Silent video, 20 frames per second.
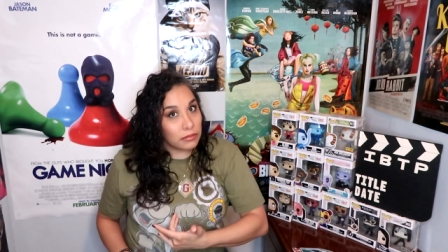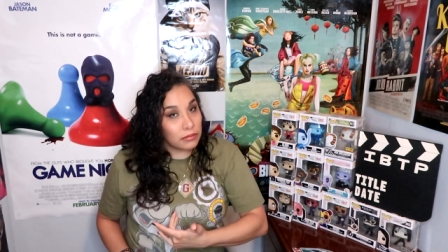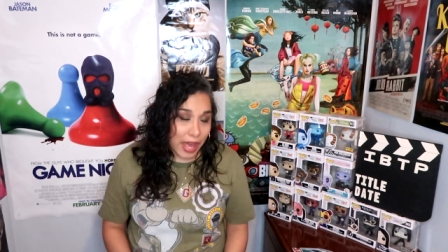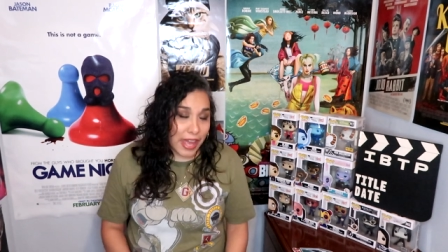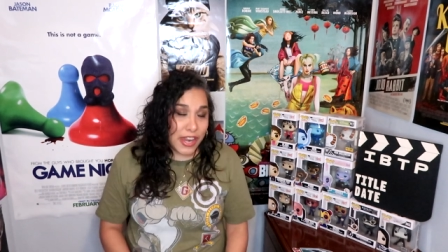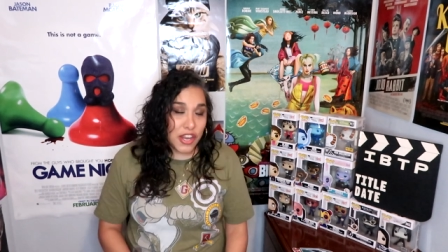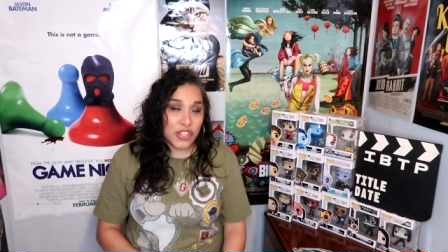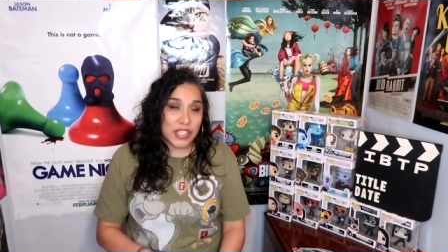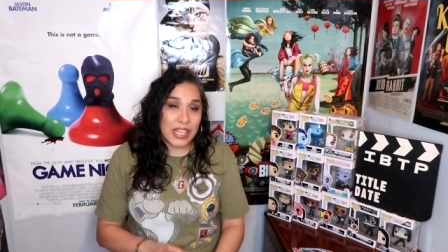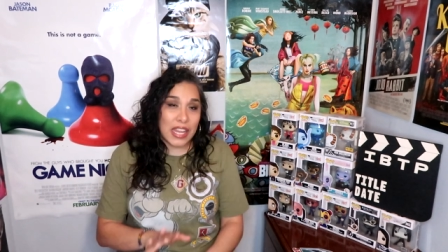
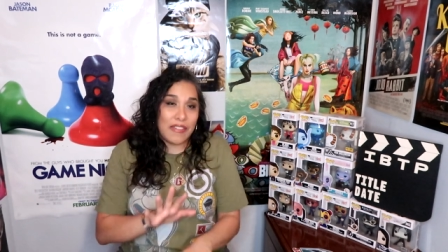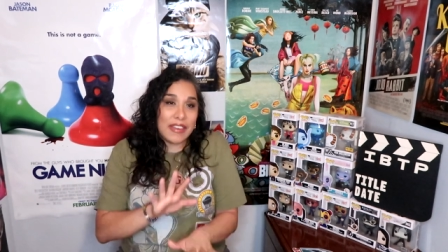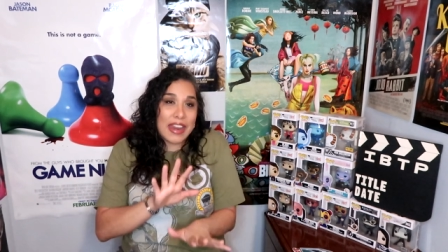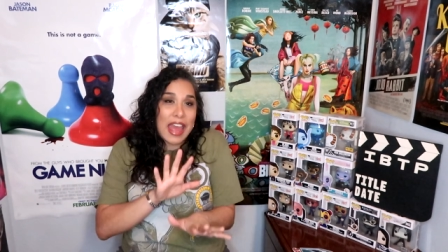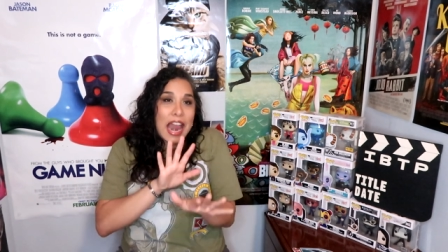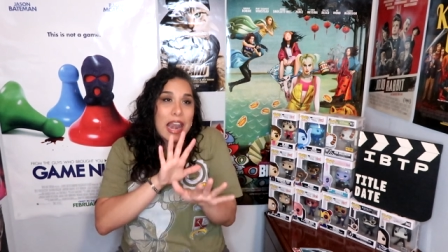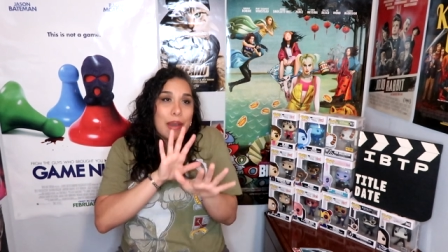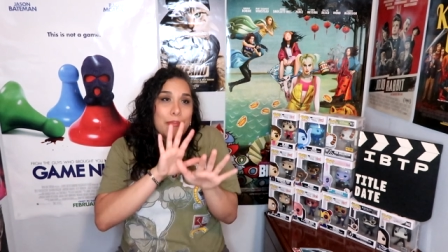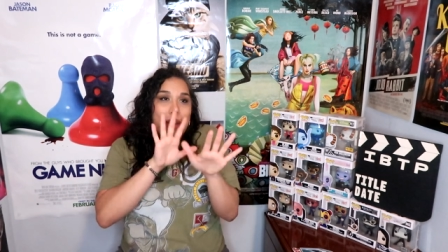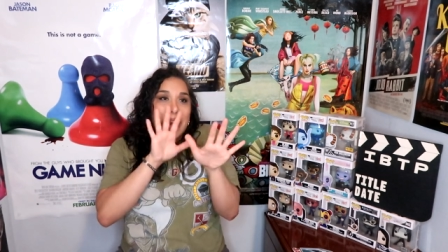Body was
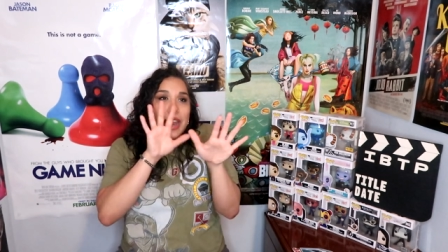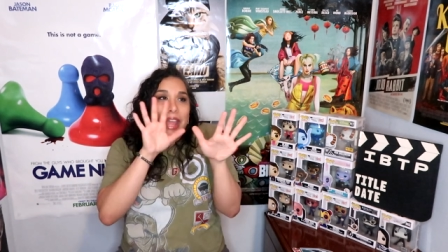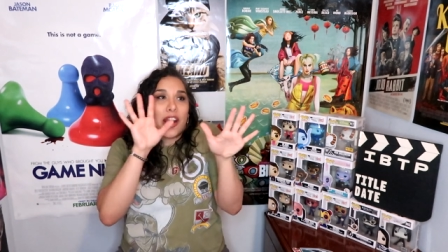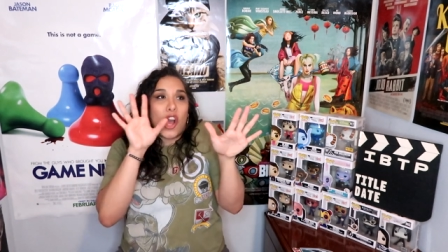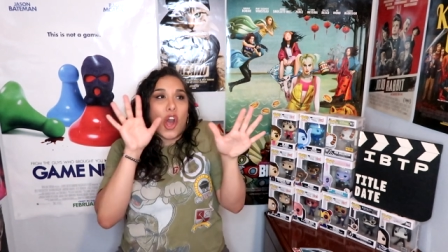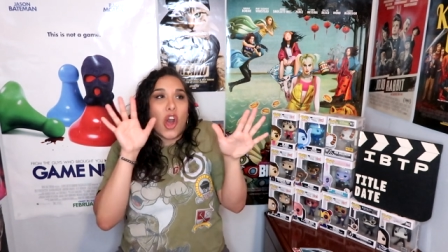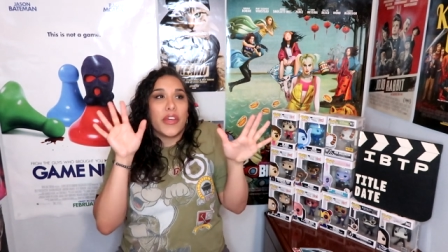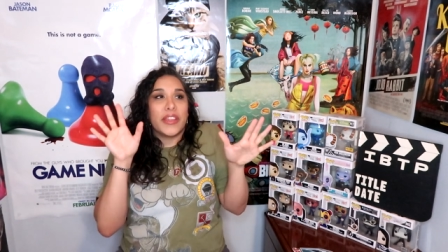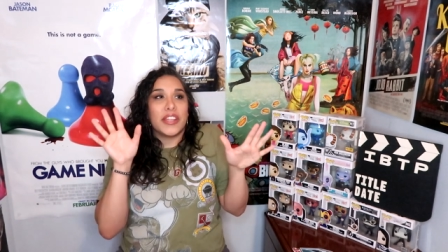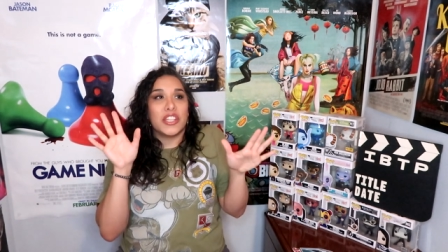giving Alma
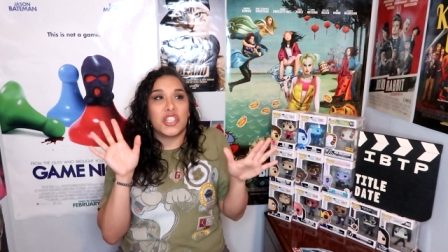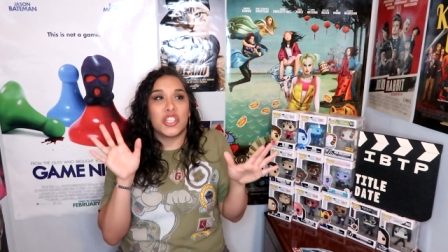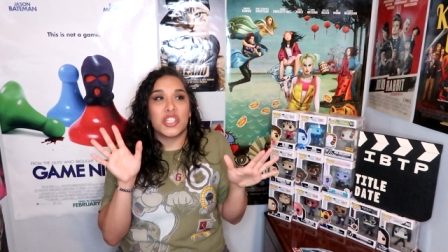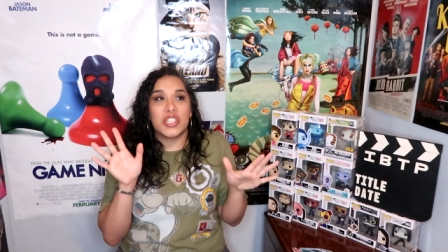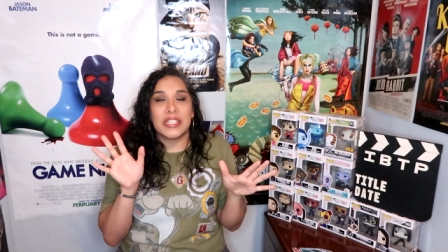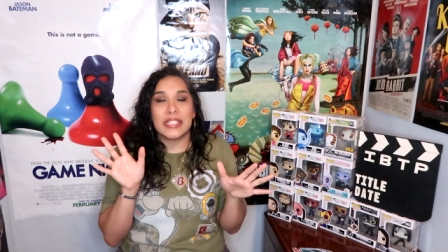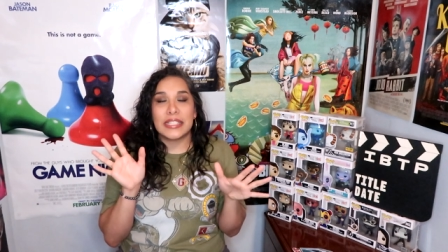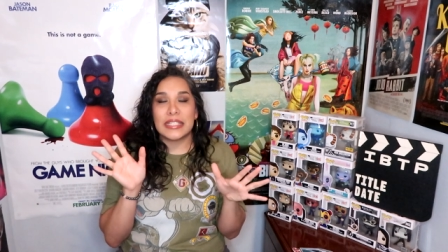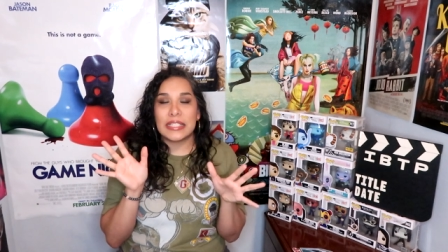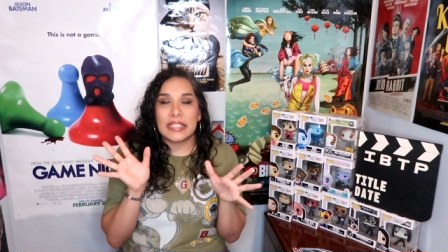like all this
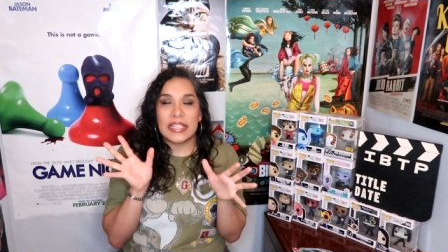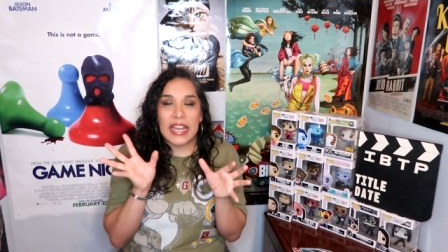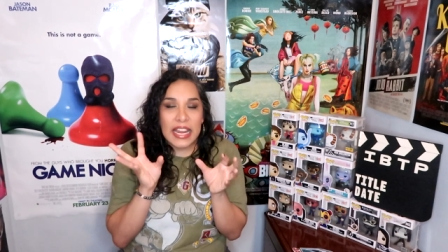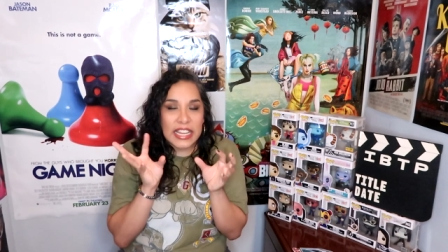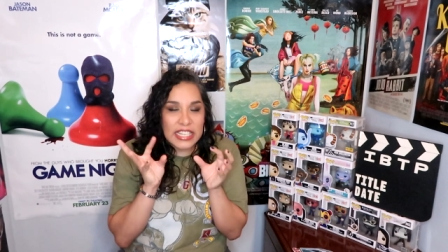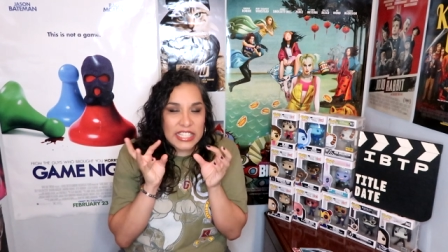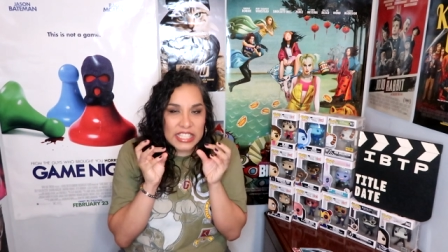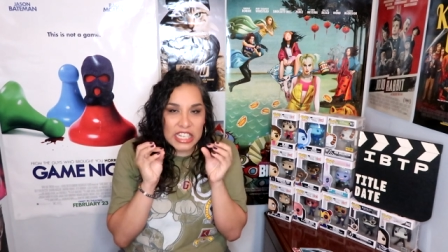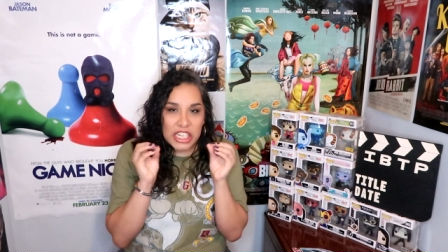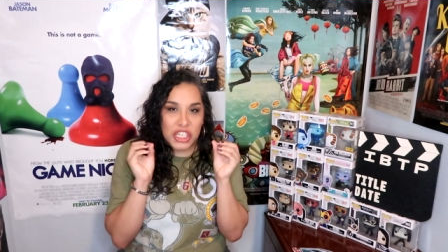
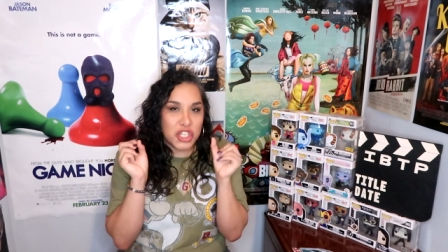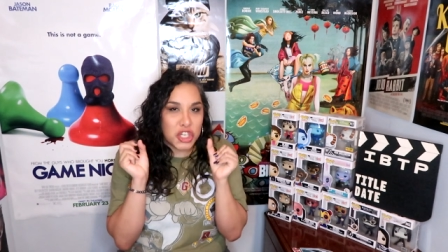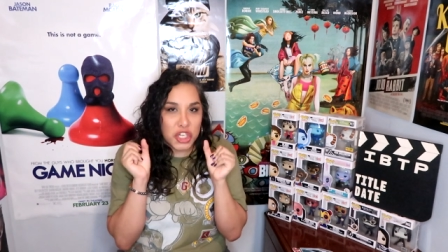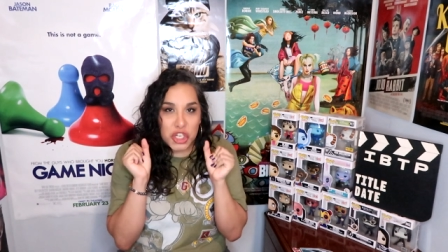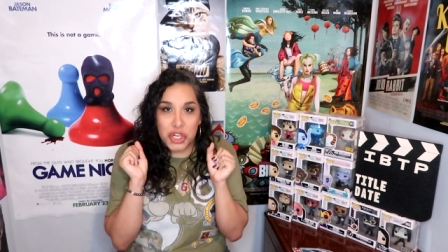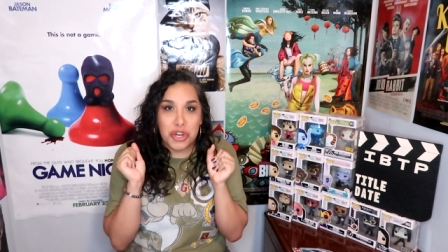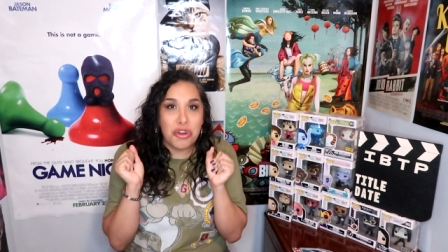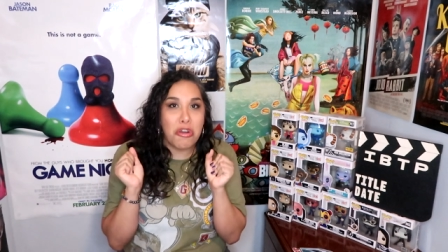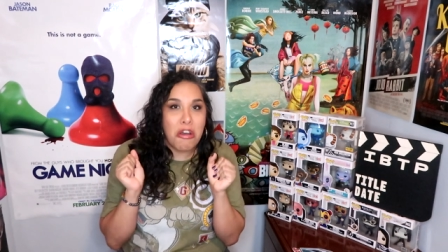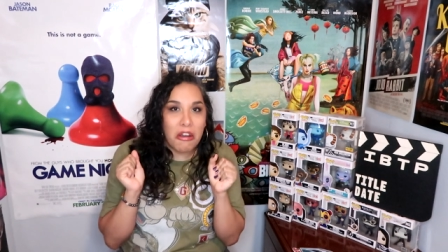sexy
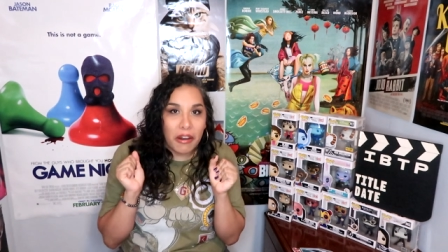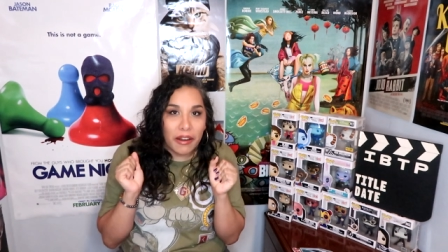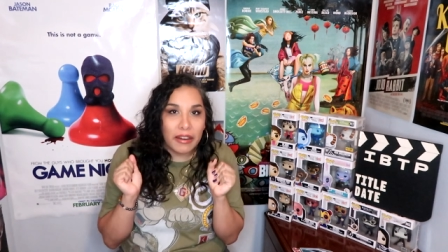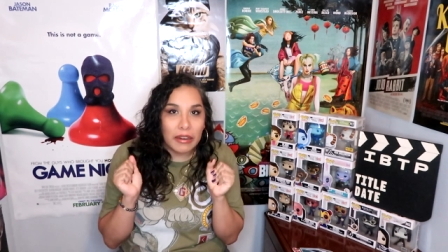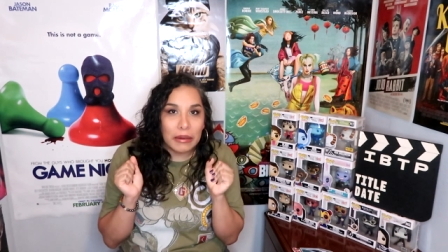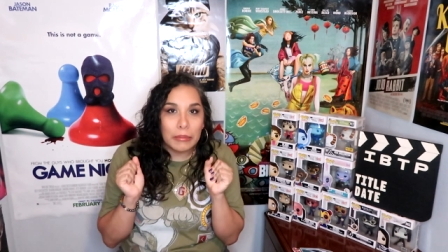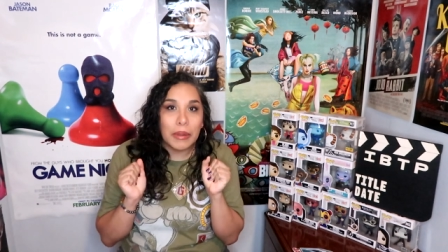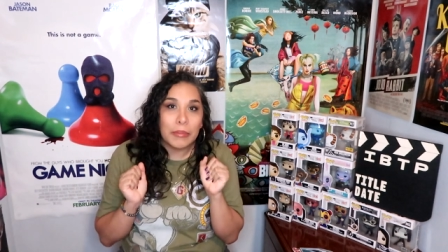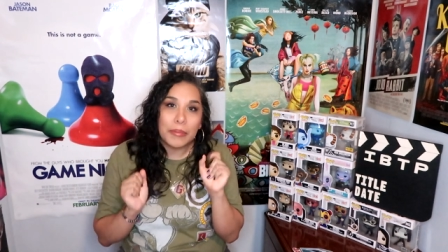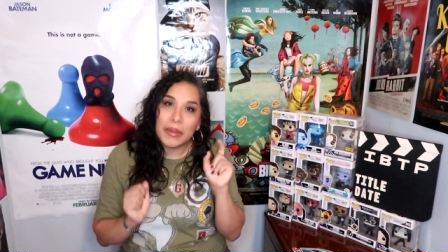
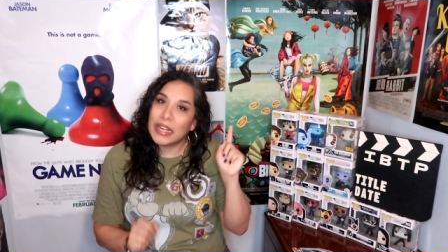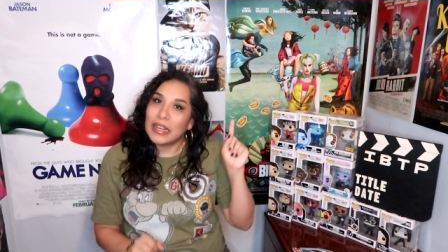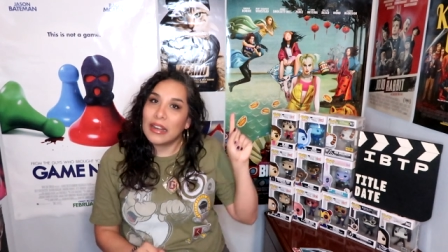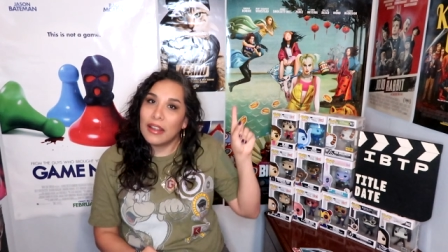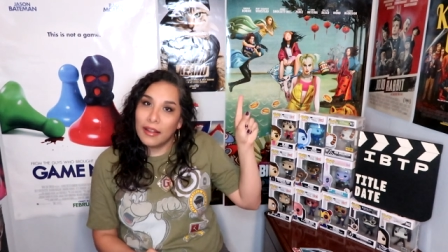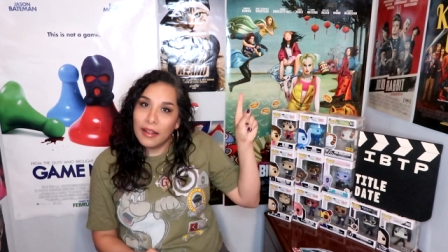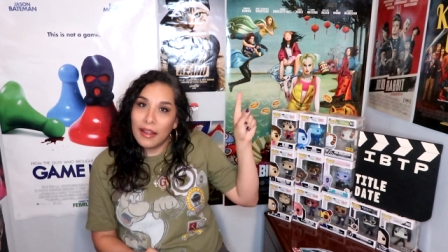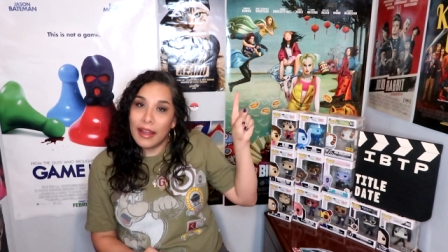charm. I mean,